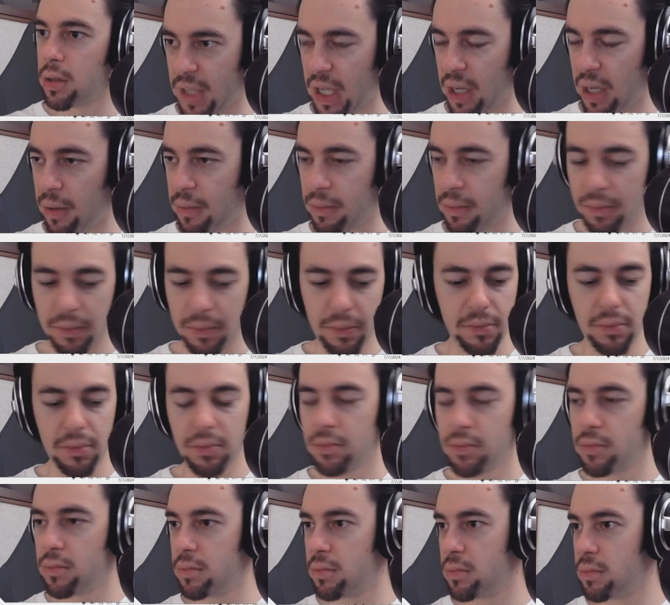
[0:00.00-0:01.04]

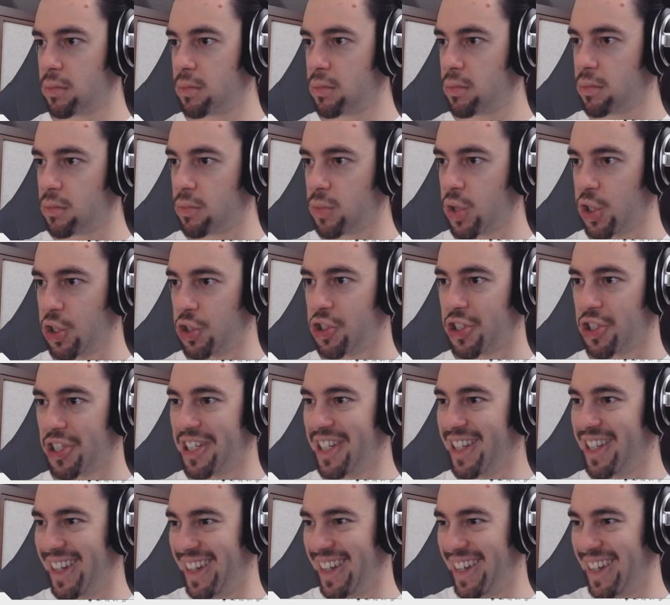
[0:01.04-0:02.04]
a G?